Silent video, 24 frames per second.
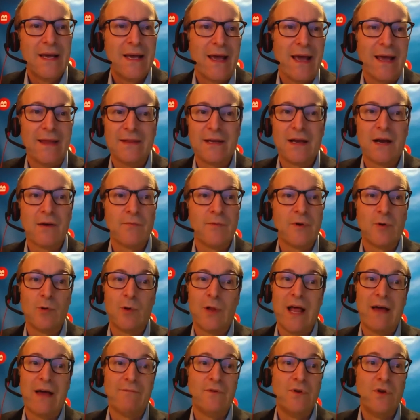and the government
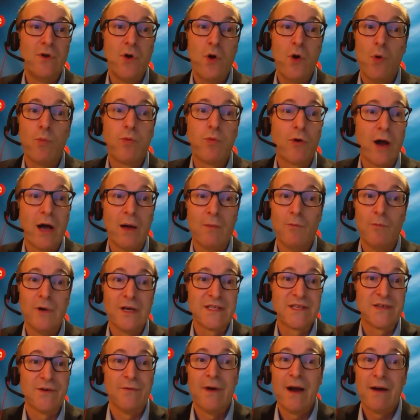will have no problem
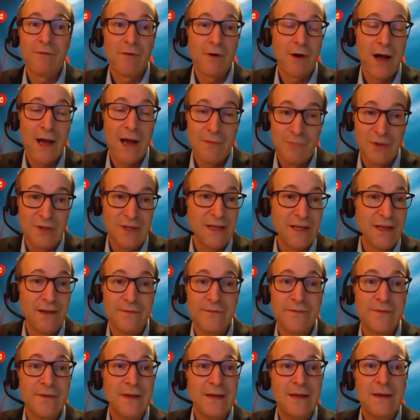whatsoever, I
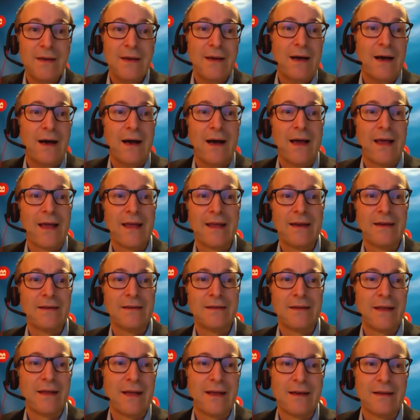believe,
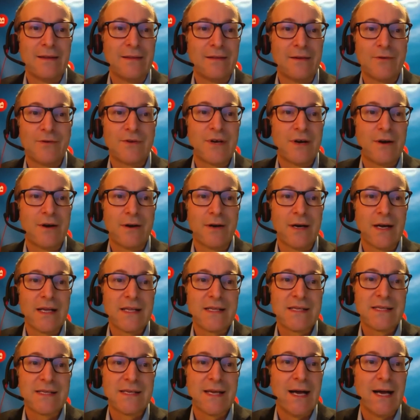hitting their targets.